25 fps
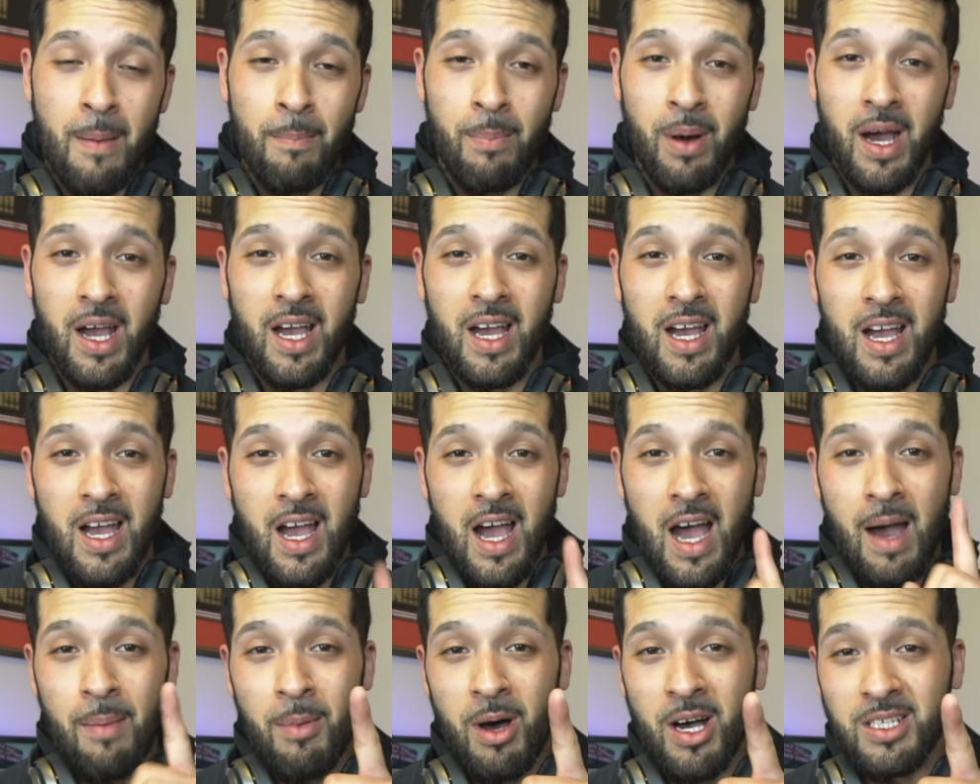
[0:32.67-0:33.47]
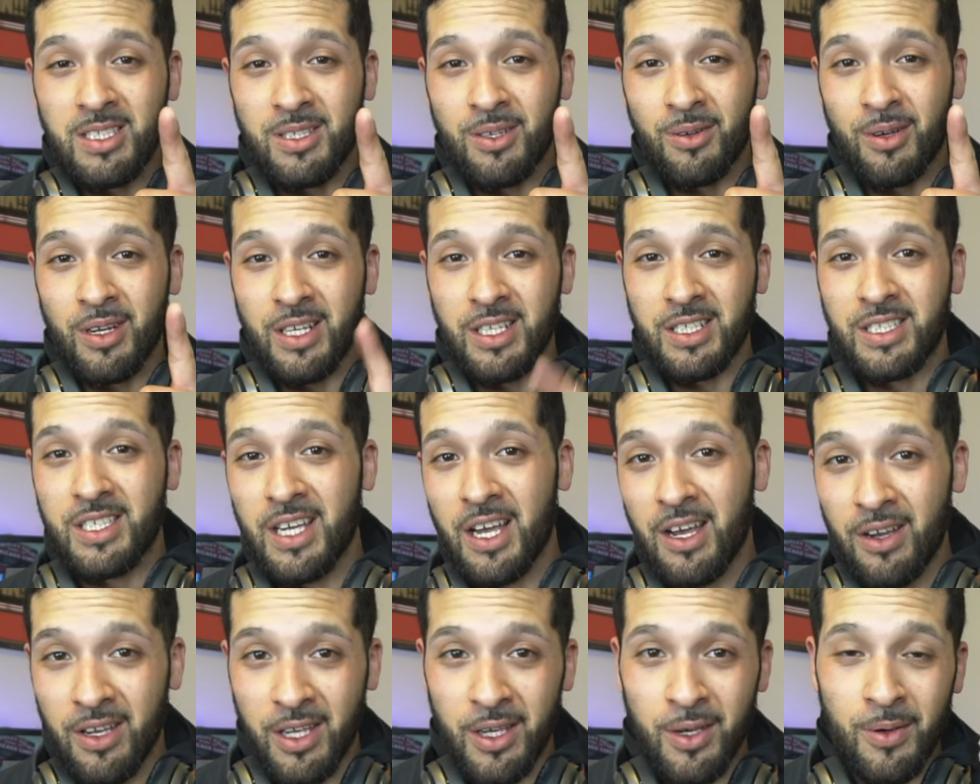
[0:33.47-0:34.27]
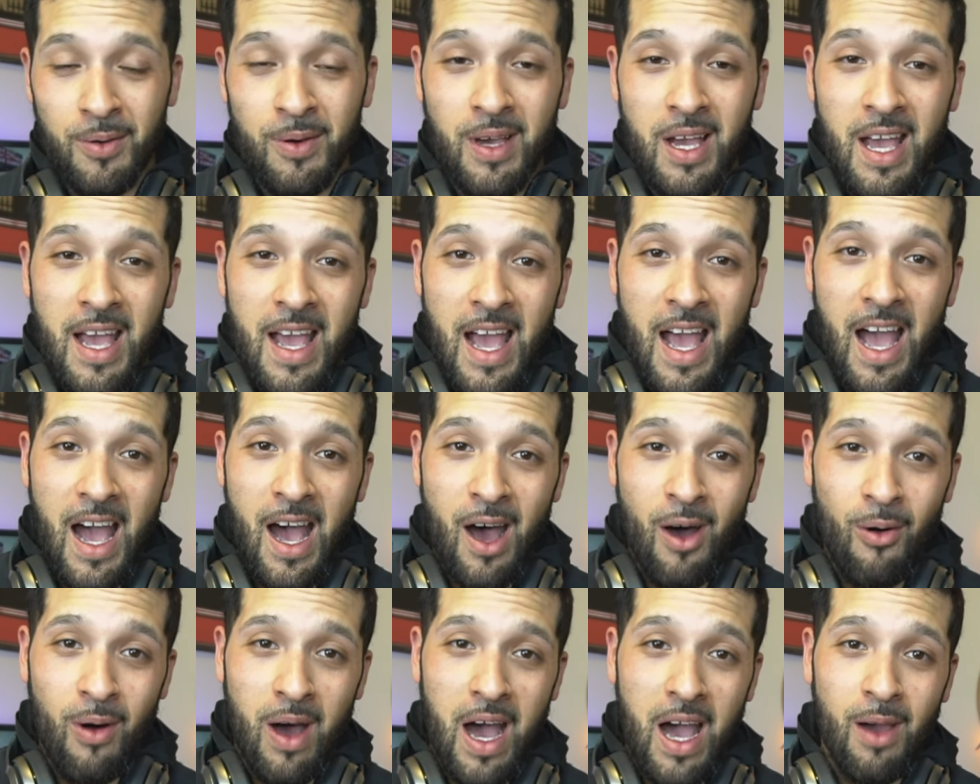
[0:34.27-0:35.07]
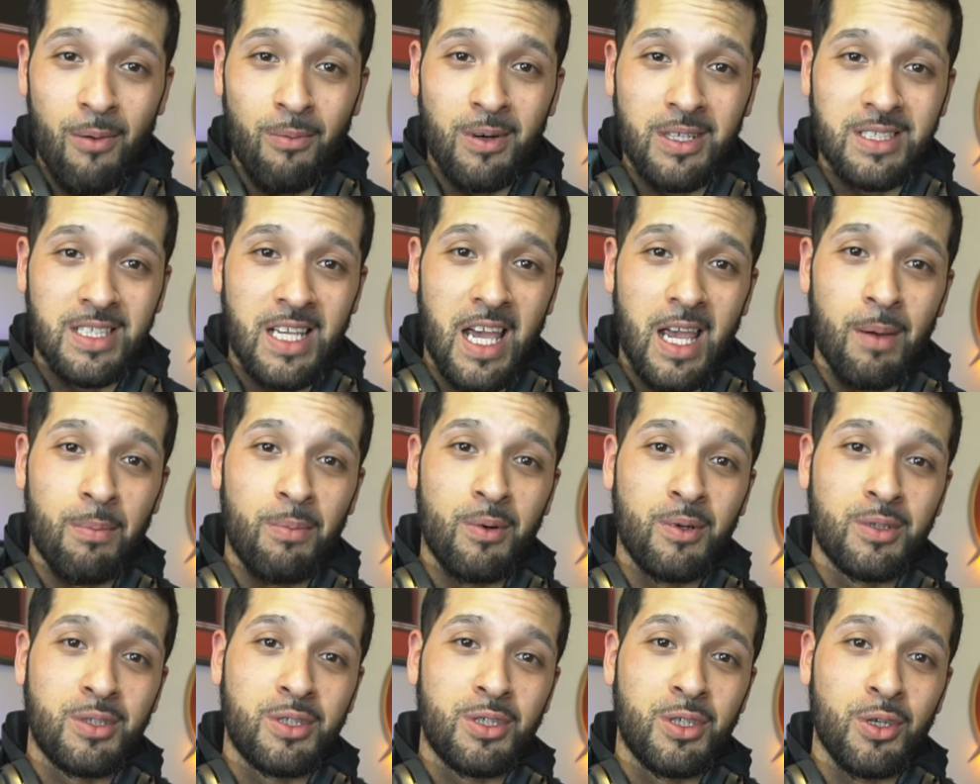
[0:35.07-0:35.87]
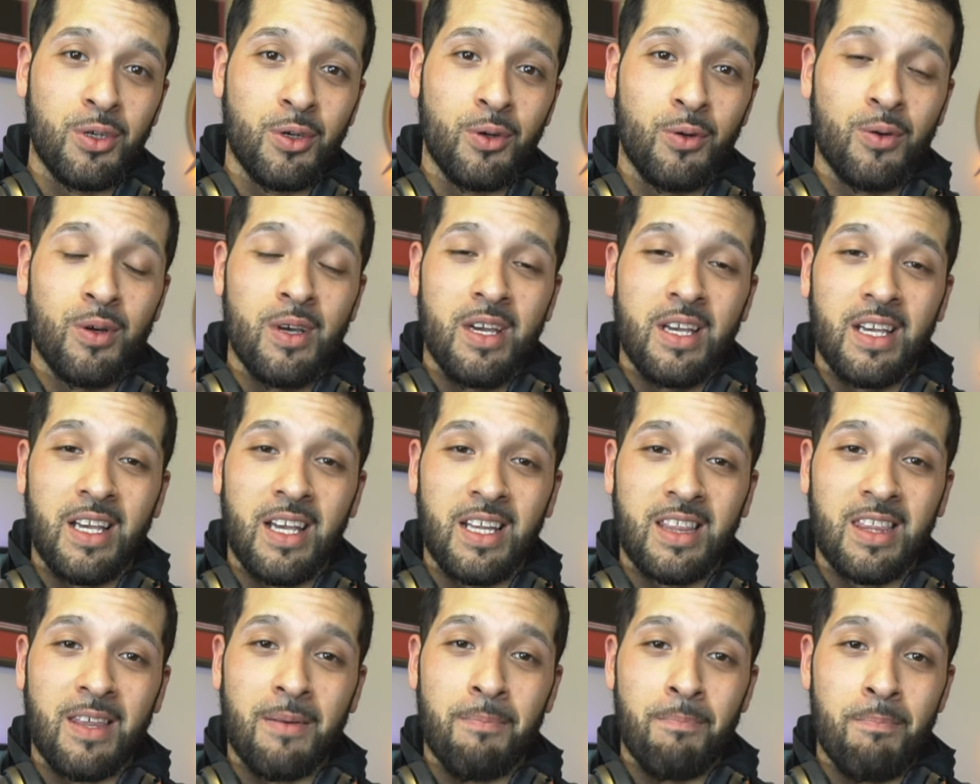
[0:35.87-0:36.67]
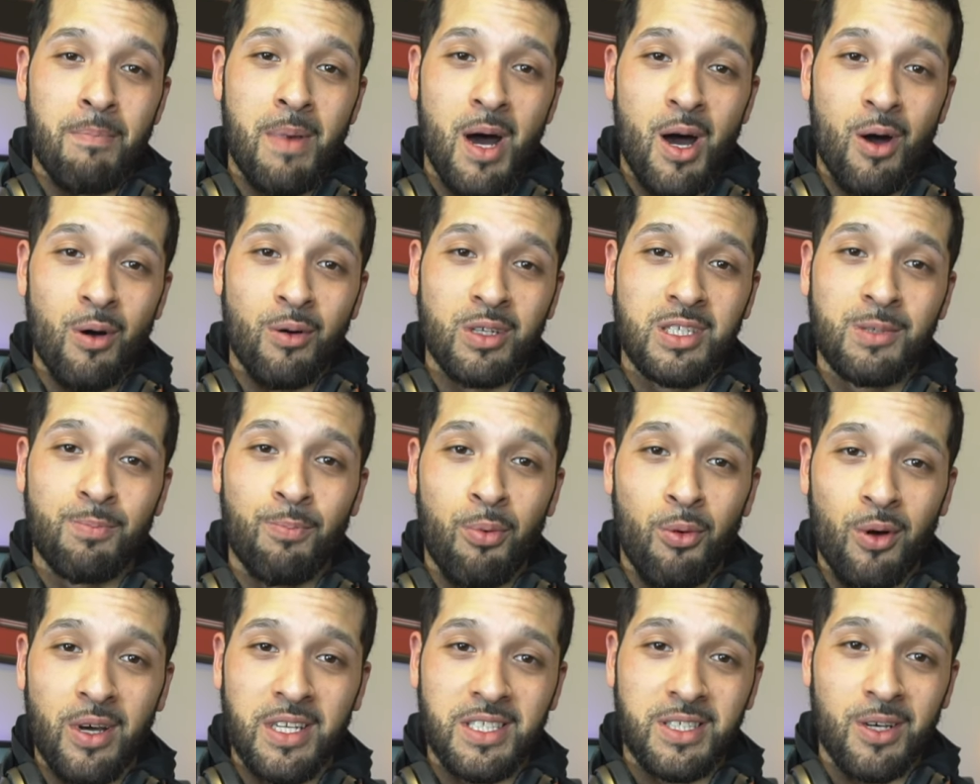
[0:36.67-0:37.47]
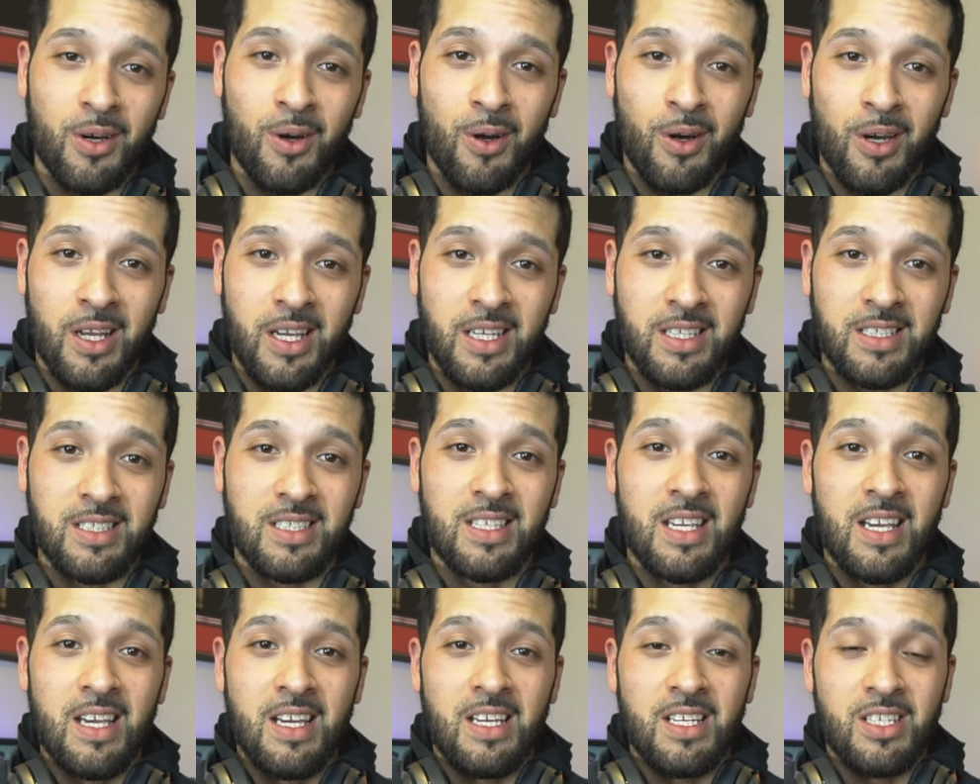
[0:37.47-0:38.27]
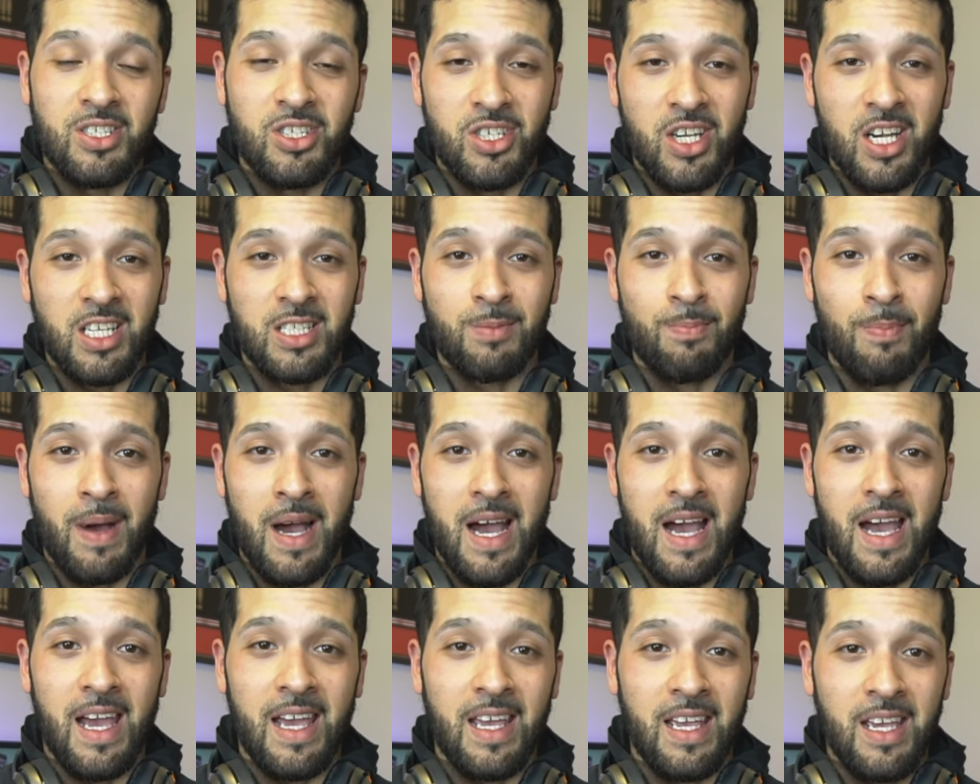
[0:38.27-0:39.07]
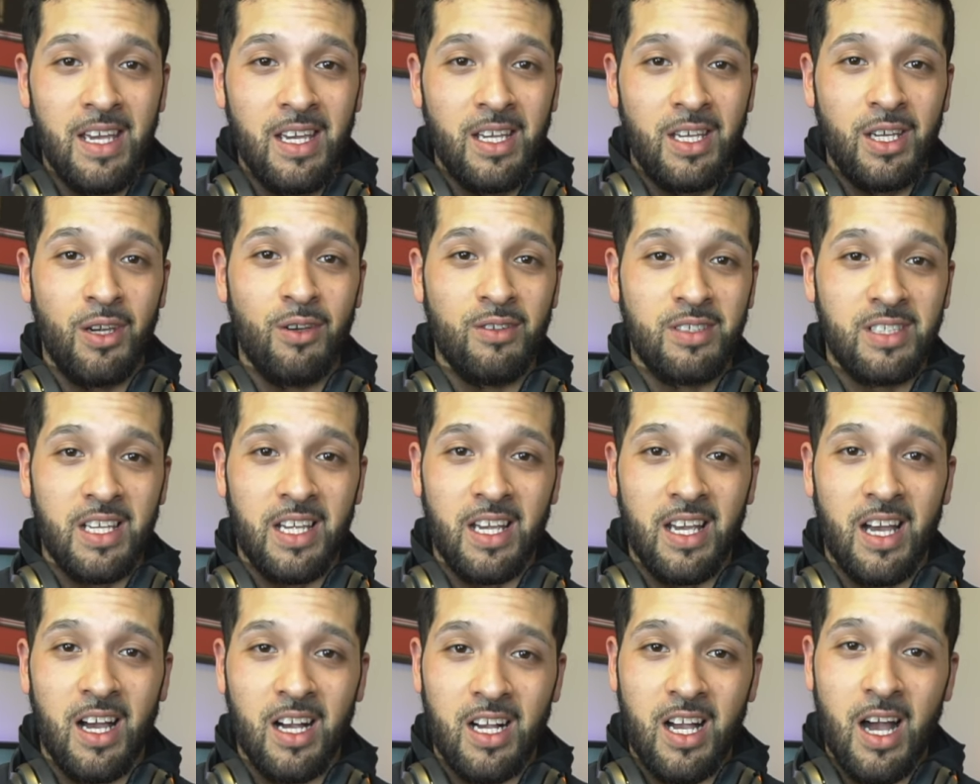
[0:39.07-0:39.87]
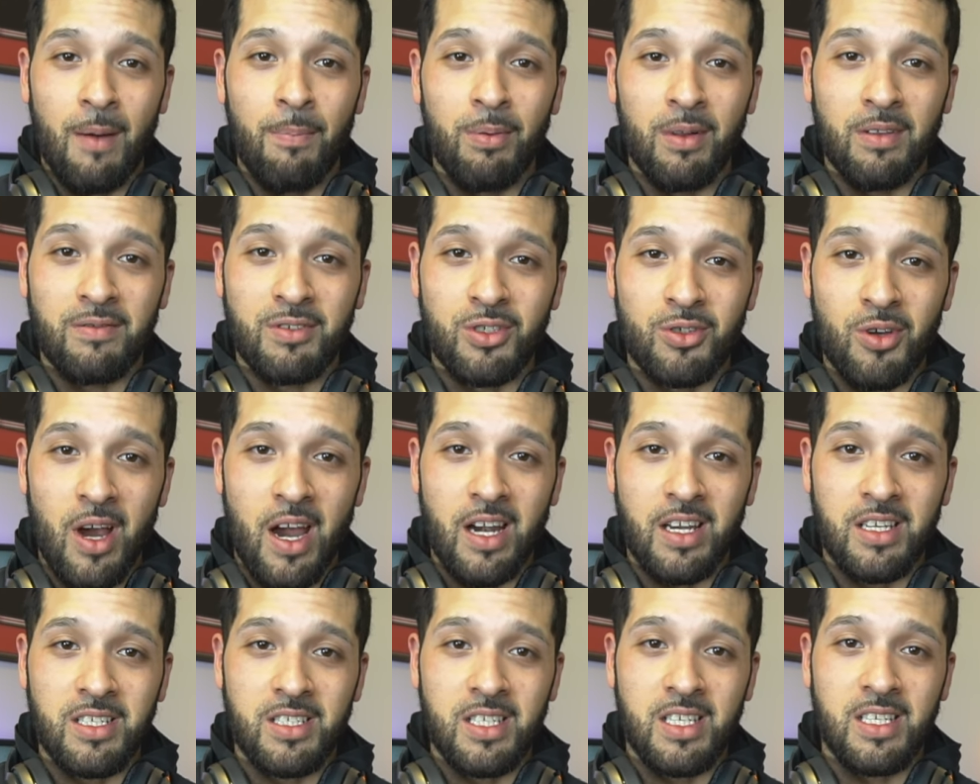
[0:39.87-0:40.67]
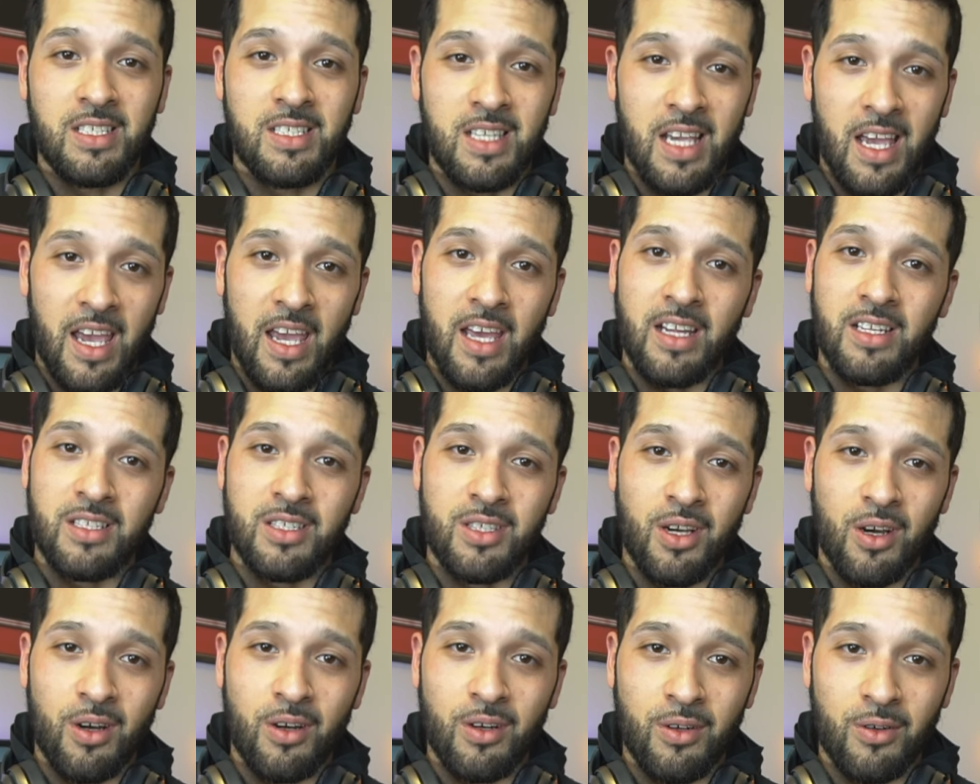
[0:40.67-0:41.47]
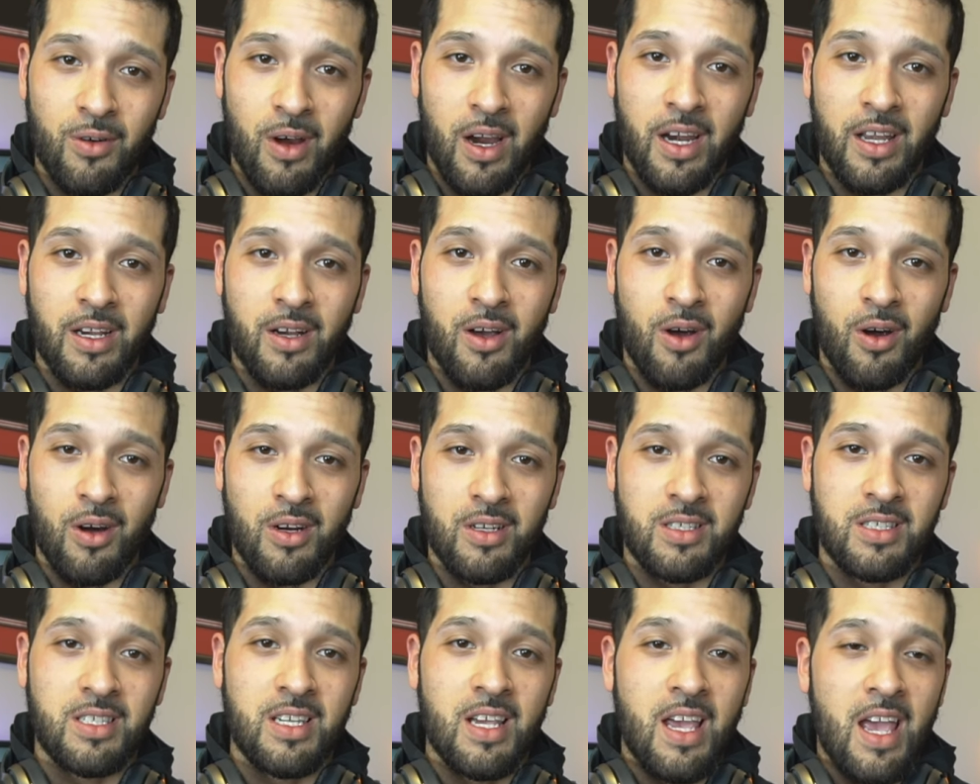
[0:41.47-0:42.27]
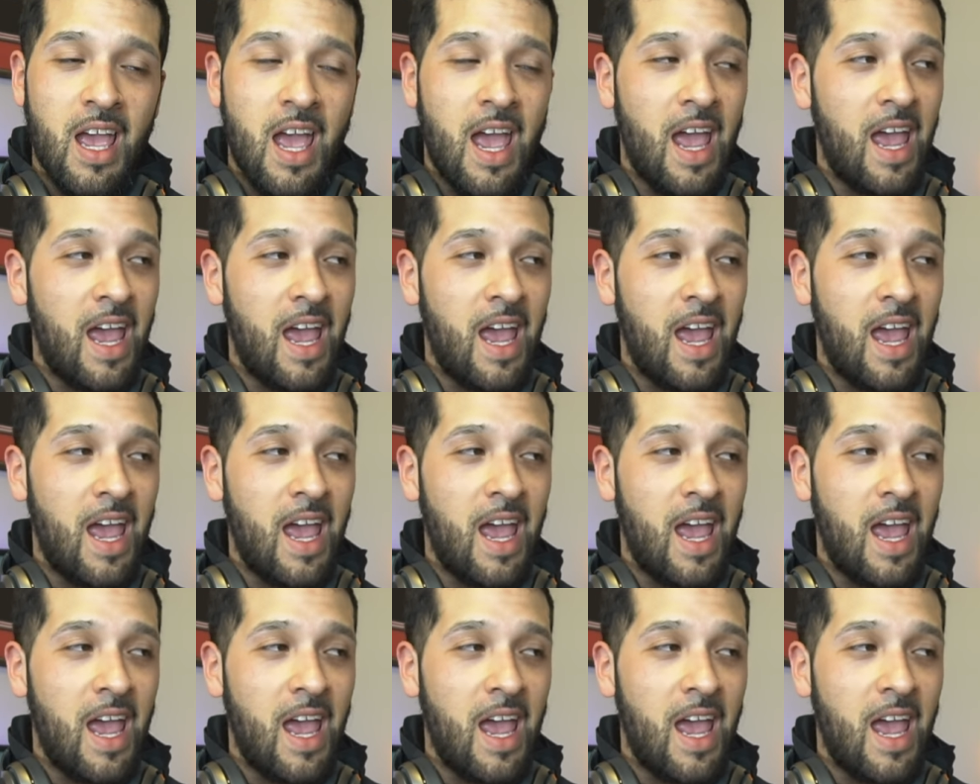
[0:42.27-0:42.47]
but I'm also gonna tell you how I was able to get the most points earnings just by using a couple of strategies and certain credit cards.